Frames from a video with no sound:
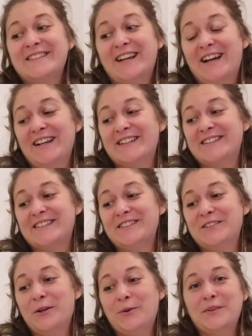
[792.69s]
Yeah,
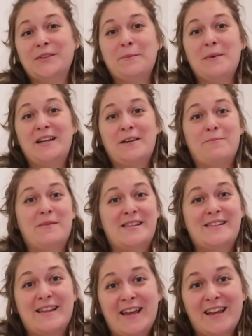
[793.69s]
you don't want to make a
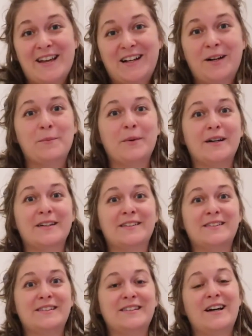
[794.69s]
mistake,
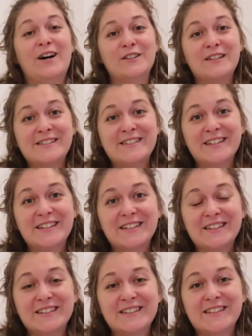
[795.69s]
but
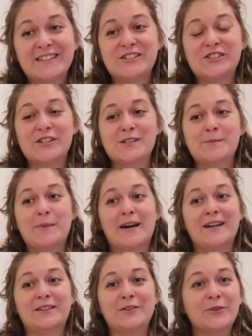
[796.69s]
honestly, it's just
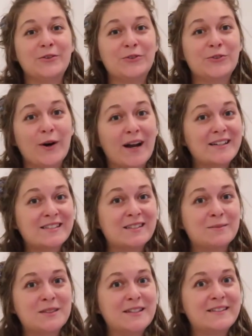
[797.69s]
by trying
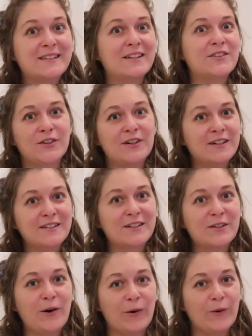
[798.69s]
something that you're gonna
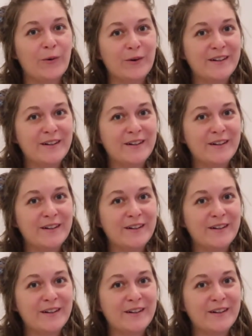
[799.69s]
know.